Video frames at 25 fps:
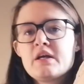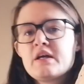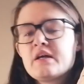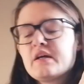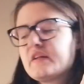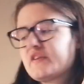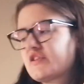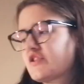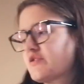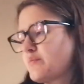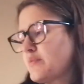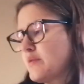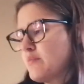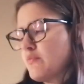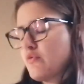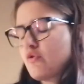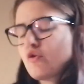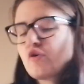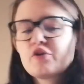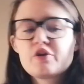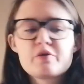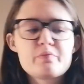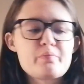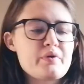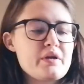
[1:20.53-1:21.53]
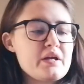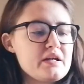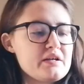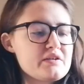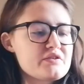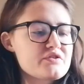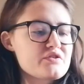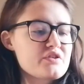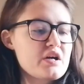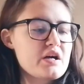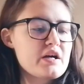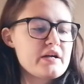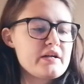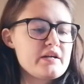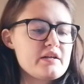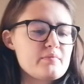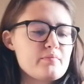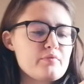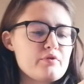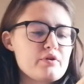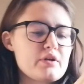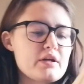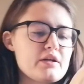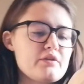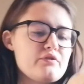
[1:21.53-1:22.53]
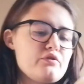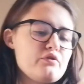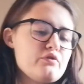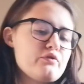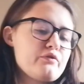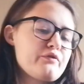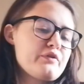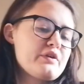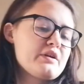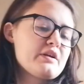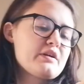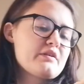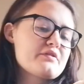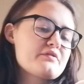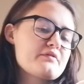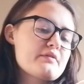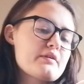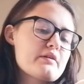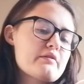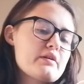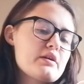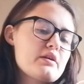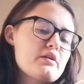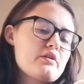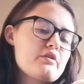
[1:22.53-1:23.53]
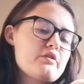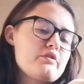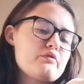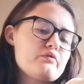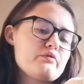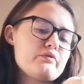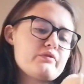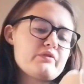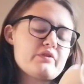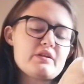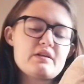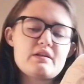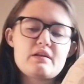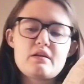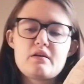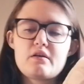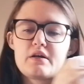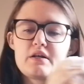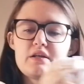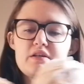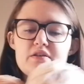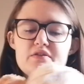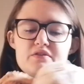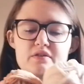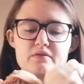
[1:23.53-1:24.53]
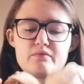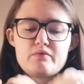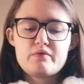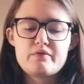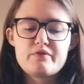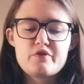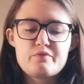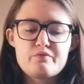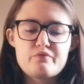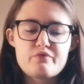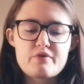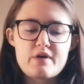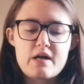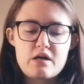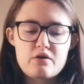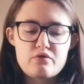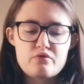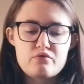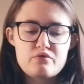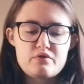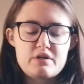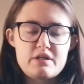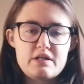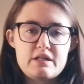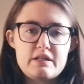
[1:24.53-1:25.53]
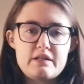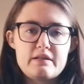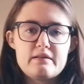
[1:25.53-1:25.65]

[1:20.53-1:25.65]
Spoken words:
It's a bit more on the pink side, but I do think it's very cute and nice, and with the brown